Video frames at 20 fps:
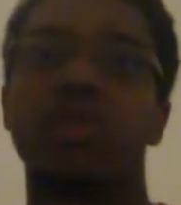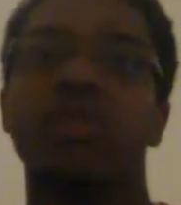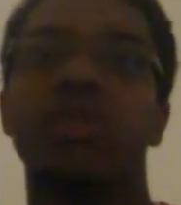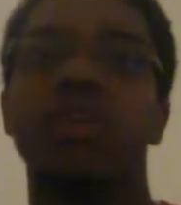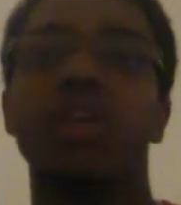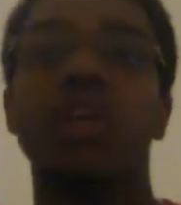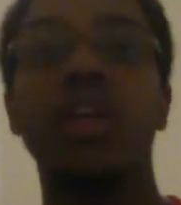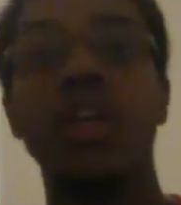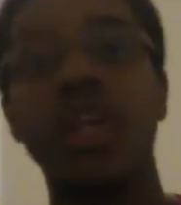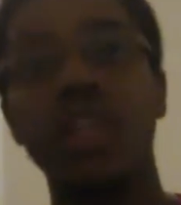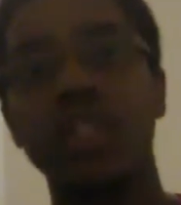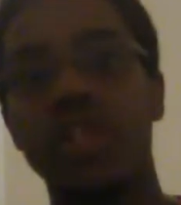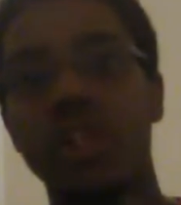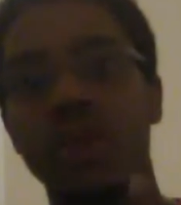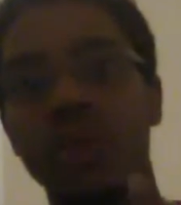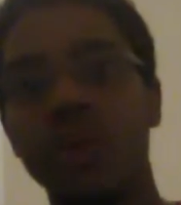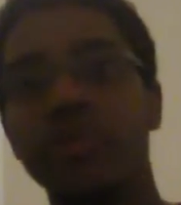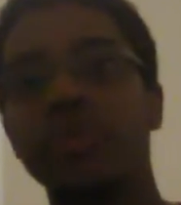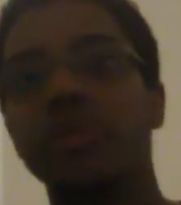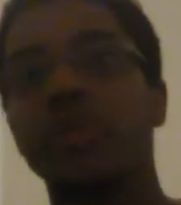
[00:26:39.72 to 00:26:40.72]
Sword is
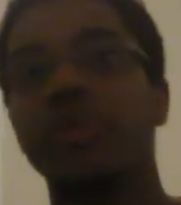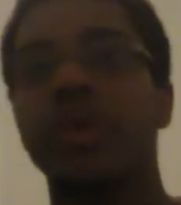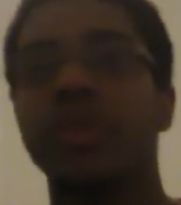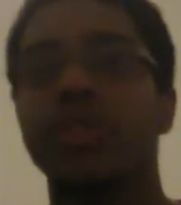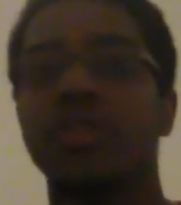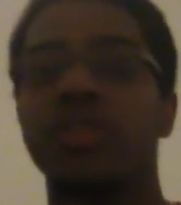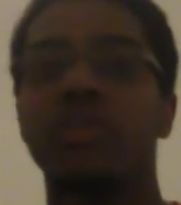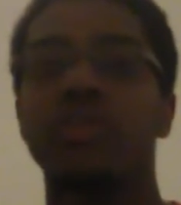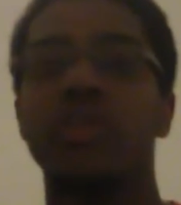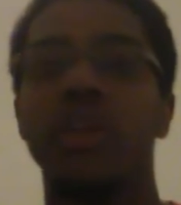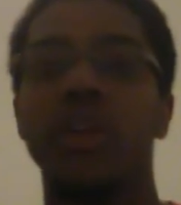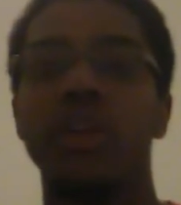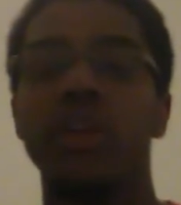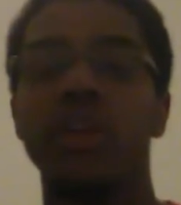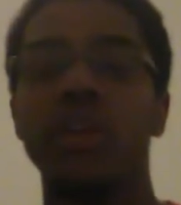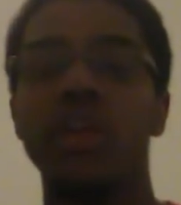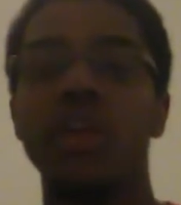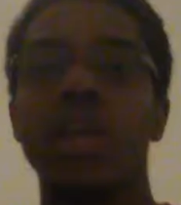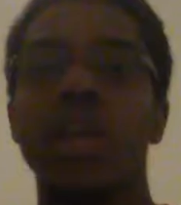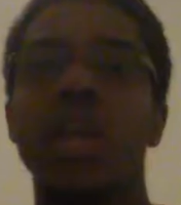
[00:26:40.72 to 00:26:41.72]
equipped to Buster
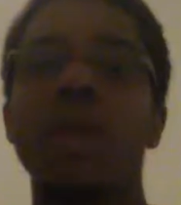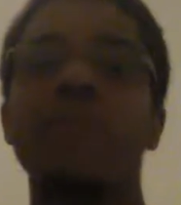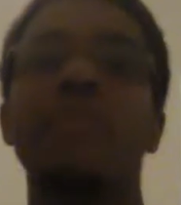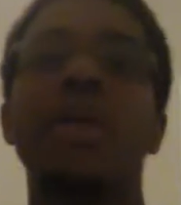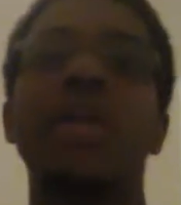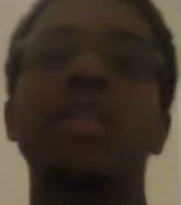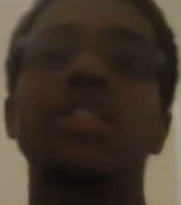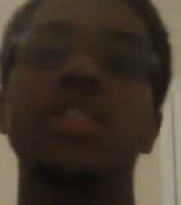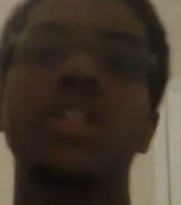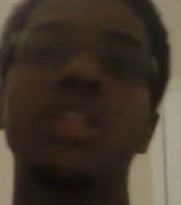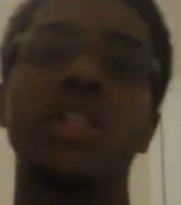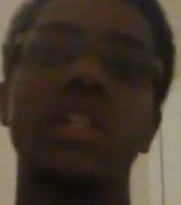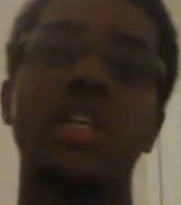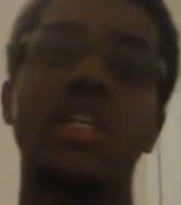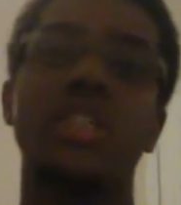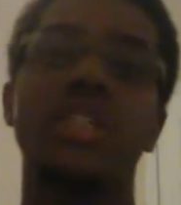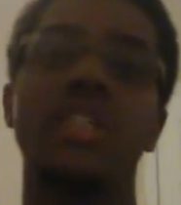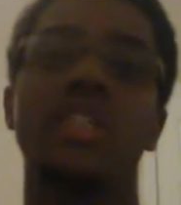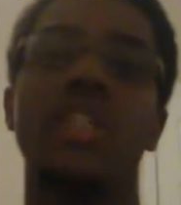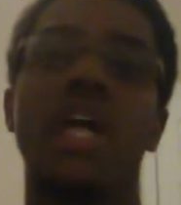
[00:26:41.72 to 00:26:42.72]
Blader, it
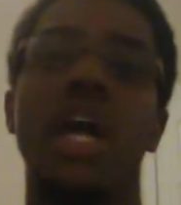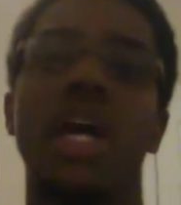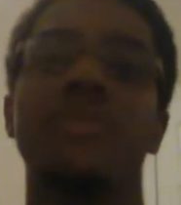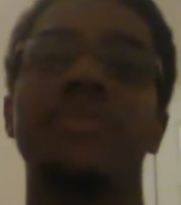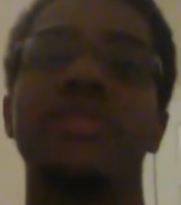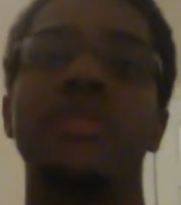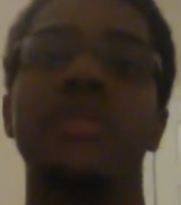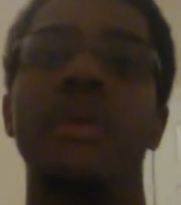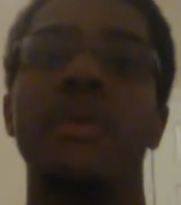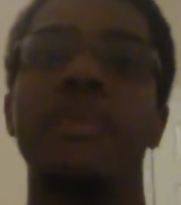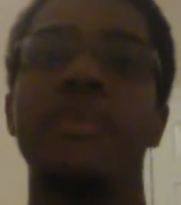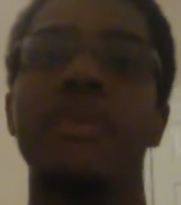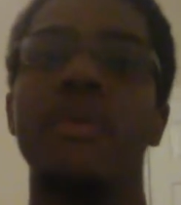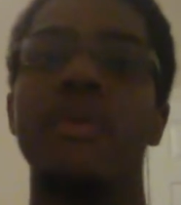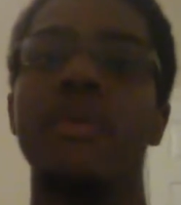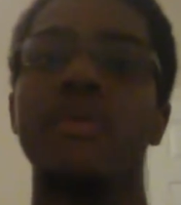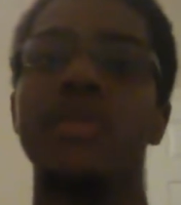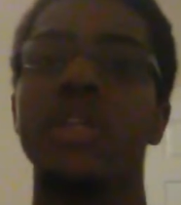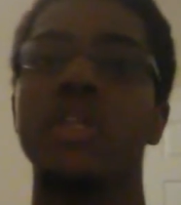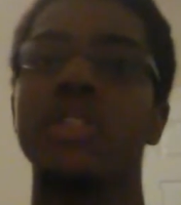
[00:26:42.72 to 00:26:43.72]
basically stops your
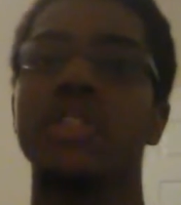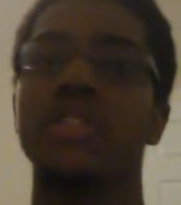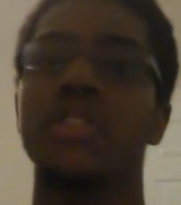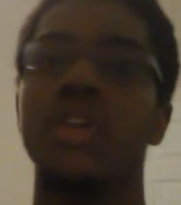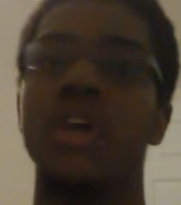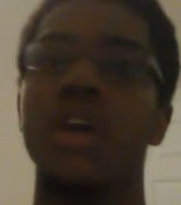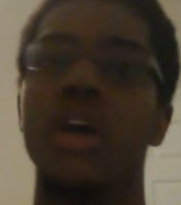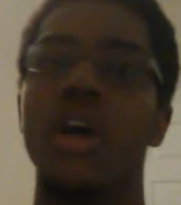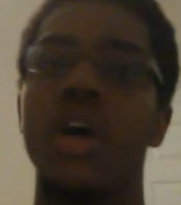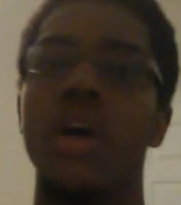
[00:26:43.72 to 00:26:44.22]
opponent's